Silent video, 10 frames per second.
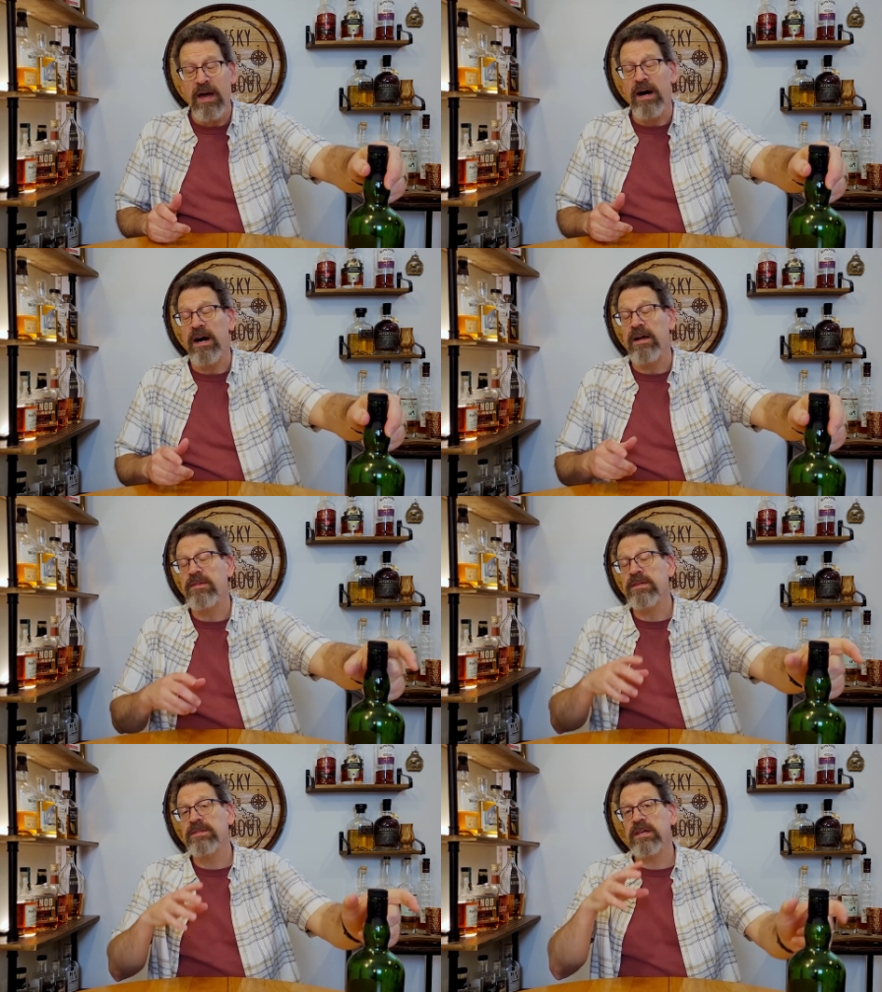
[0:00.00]
Uh,
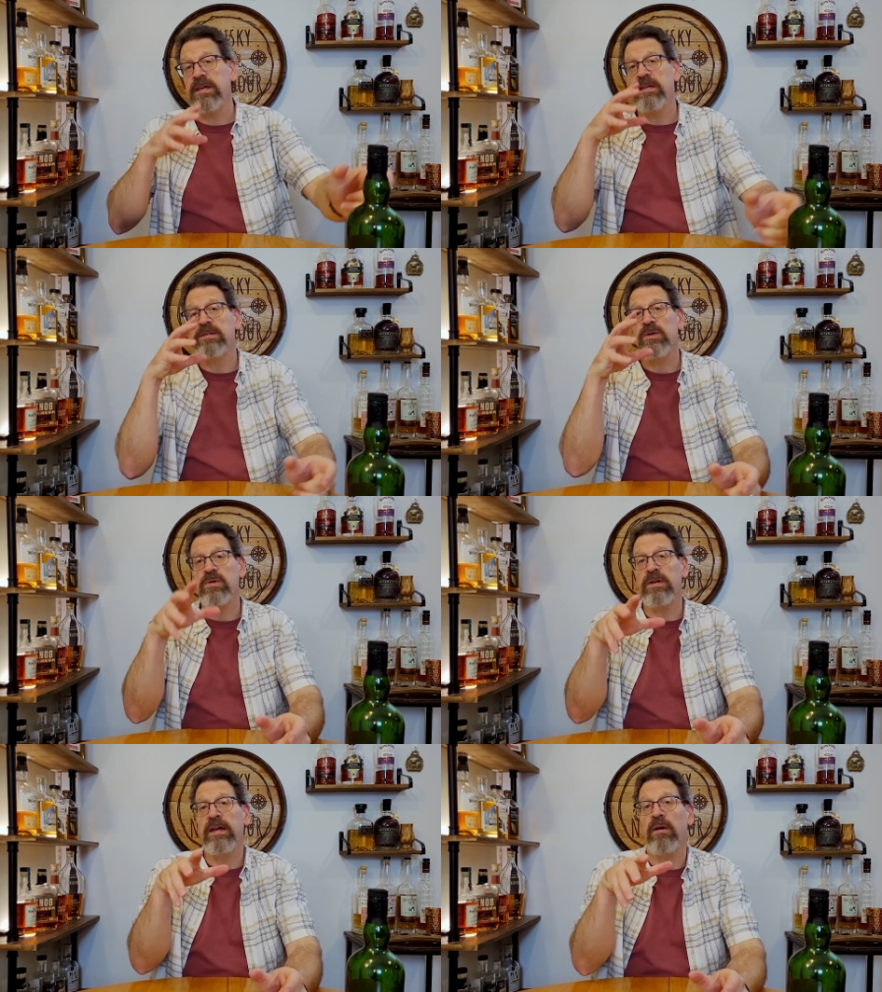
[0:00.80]
this is
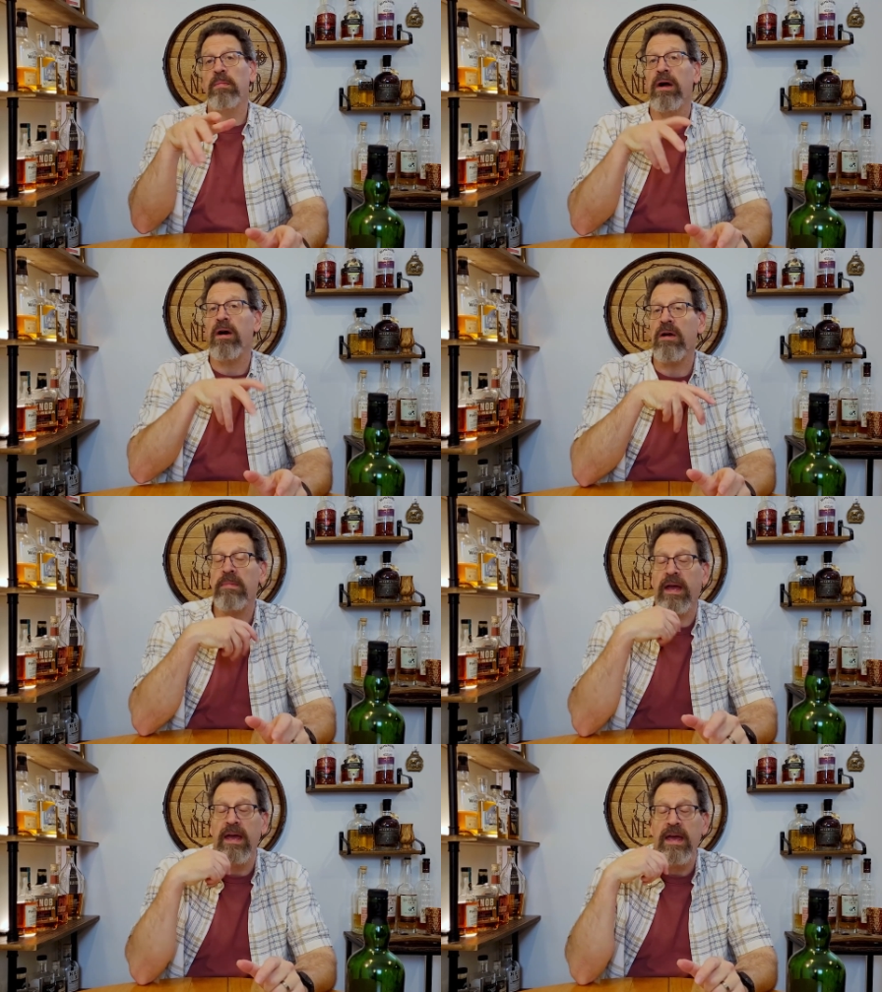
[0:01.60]
Uigeadail by
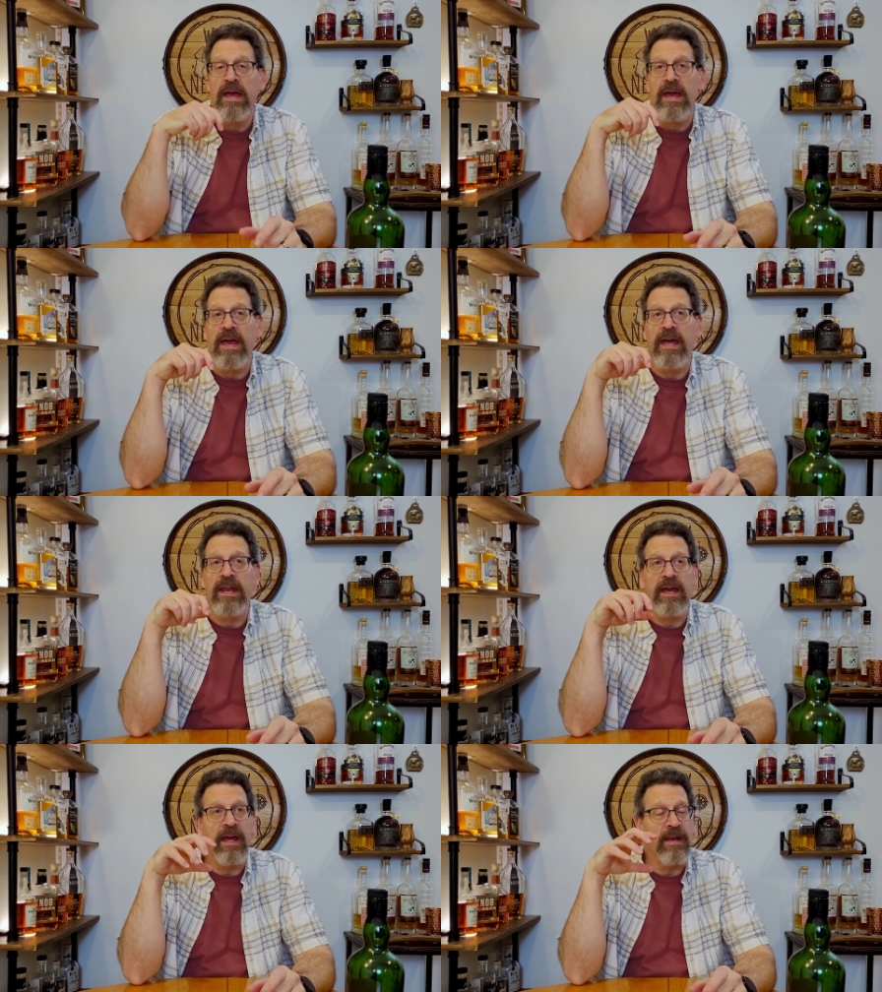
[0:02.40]
Ardbeg and
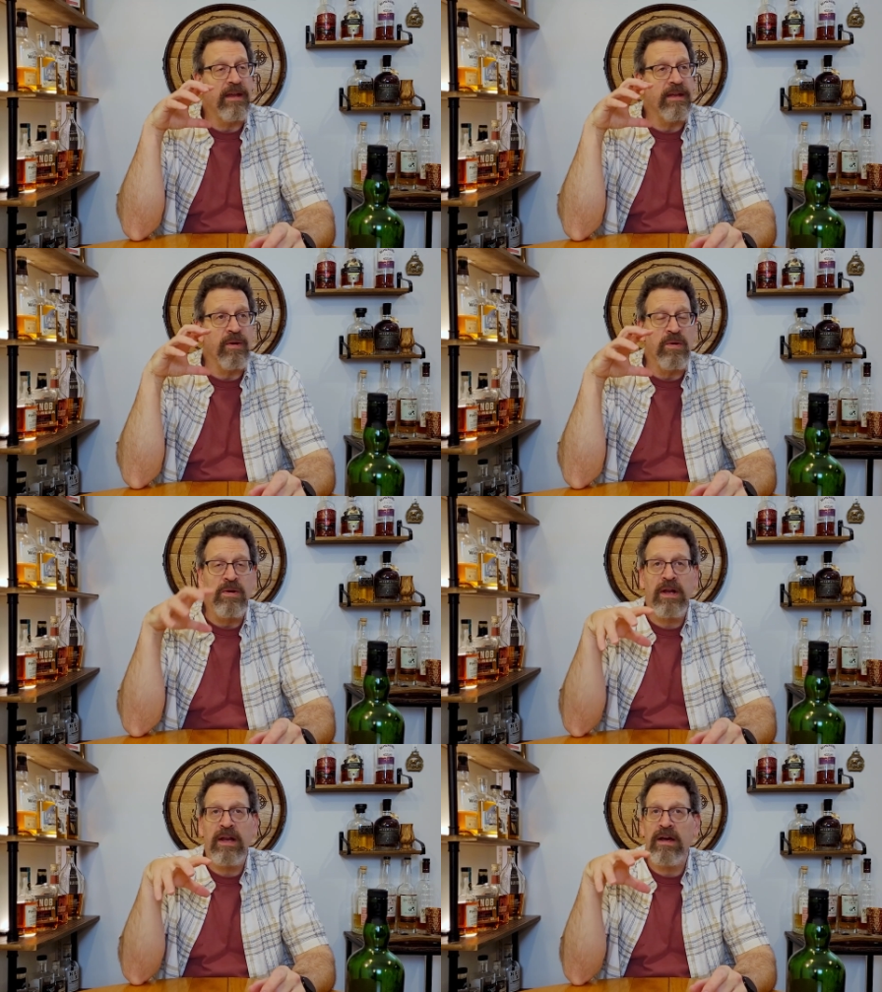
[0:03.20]
and you know
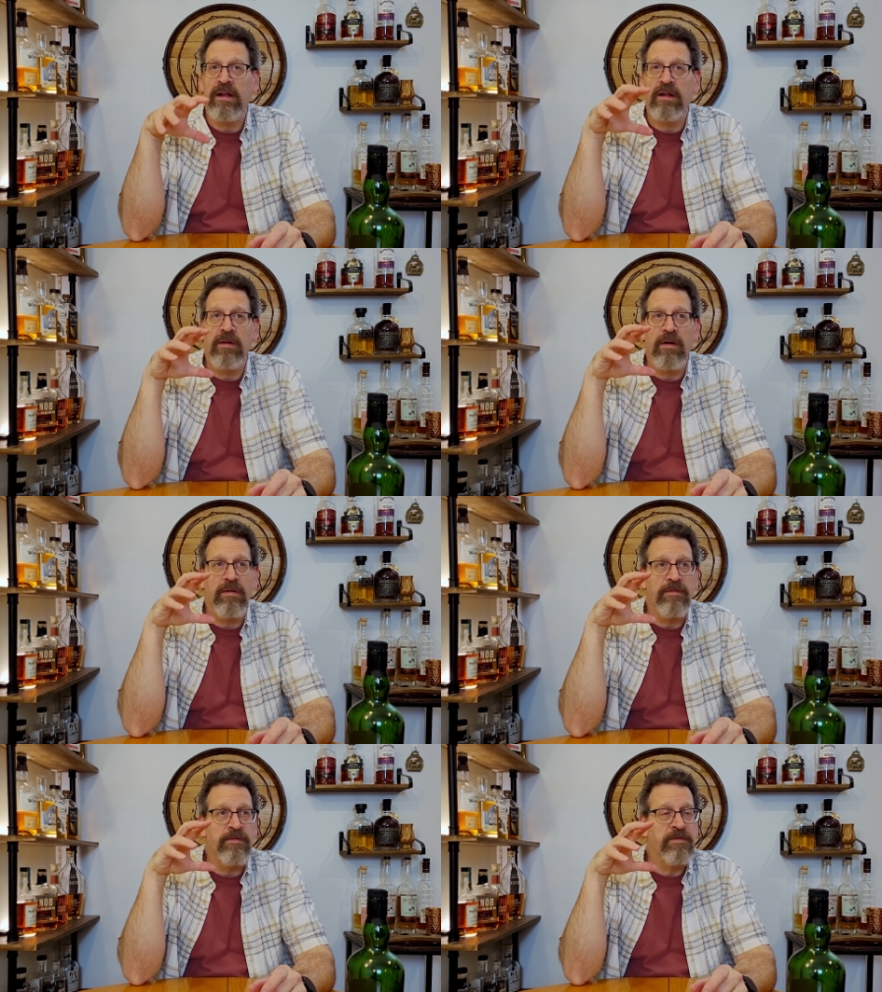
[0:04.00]
Uigeadail
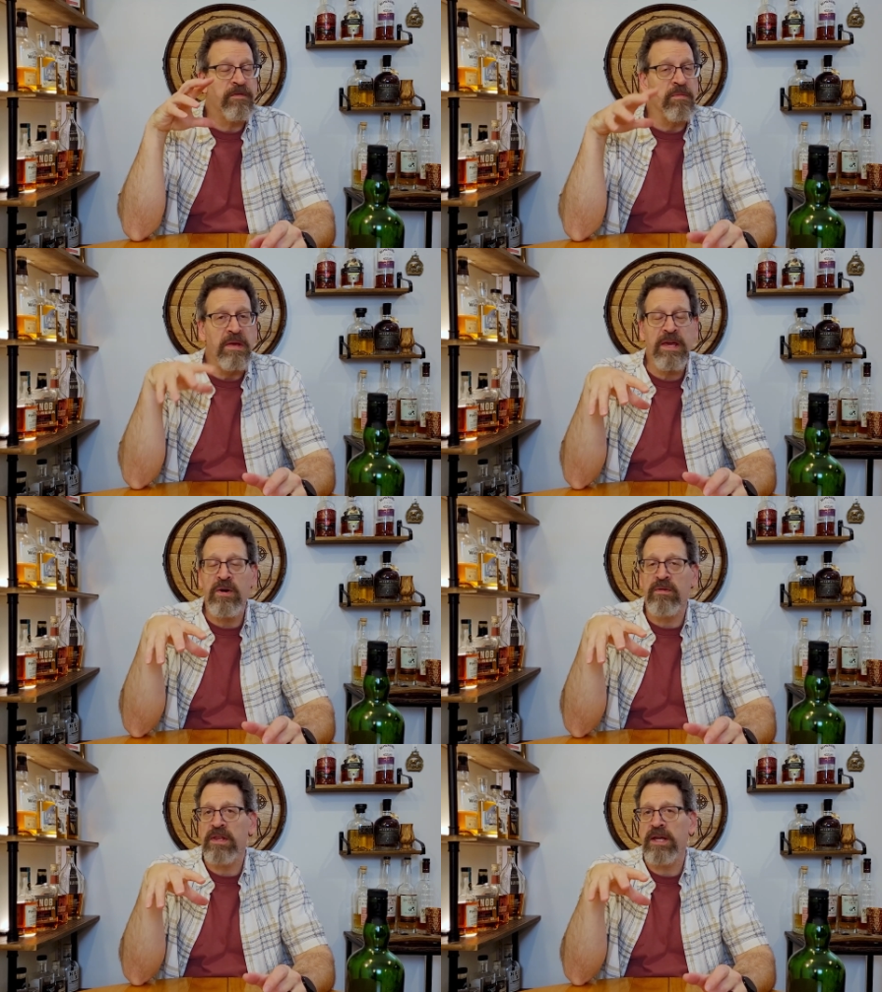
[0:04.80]
for me
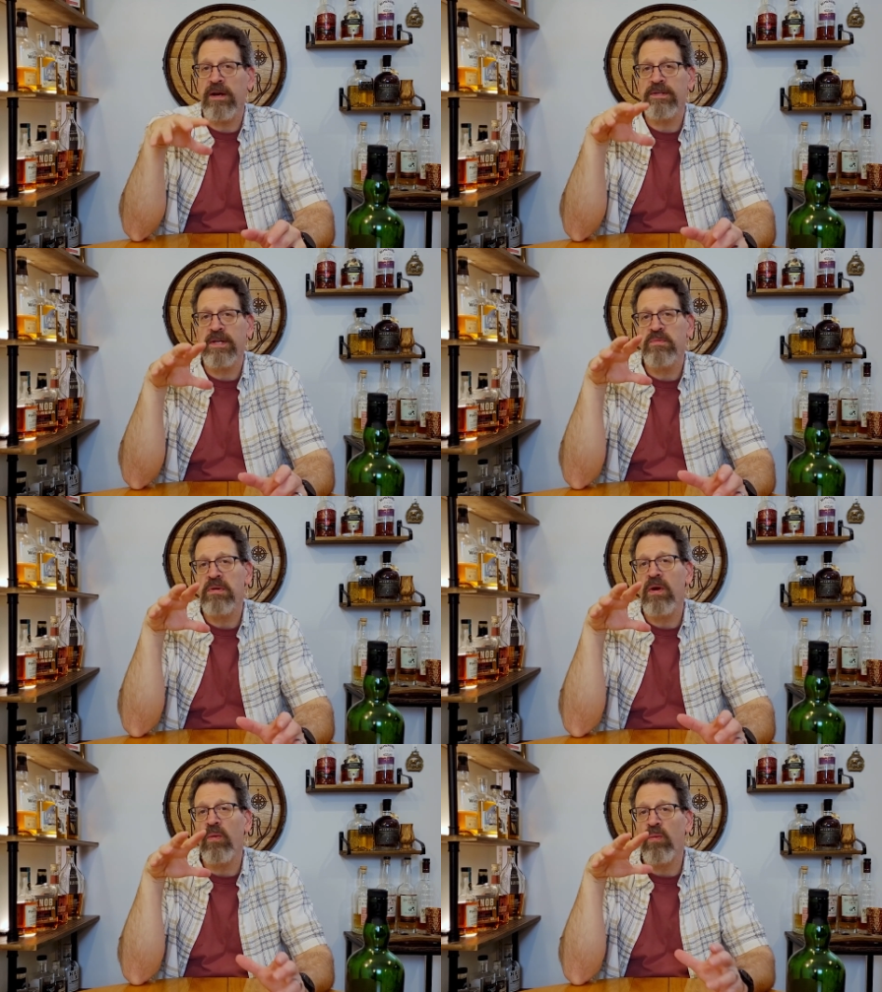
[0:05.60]
over the years has
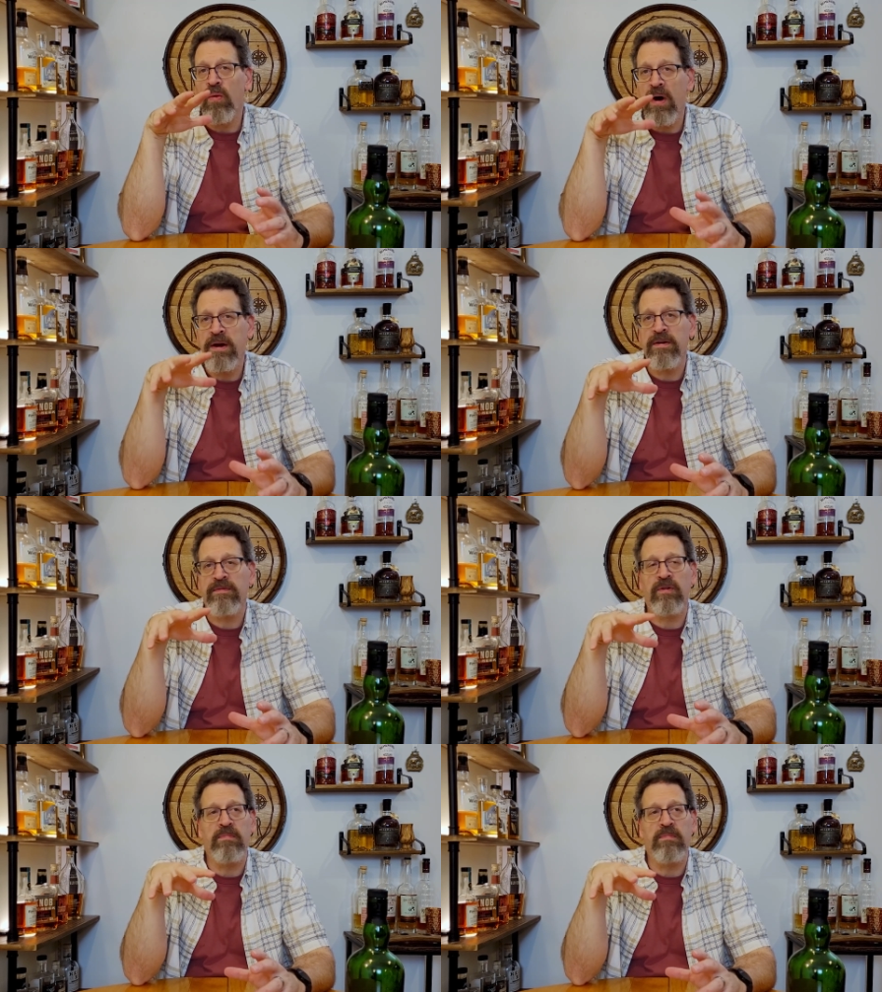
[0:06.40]
been a wonderful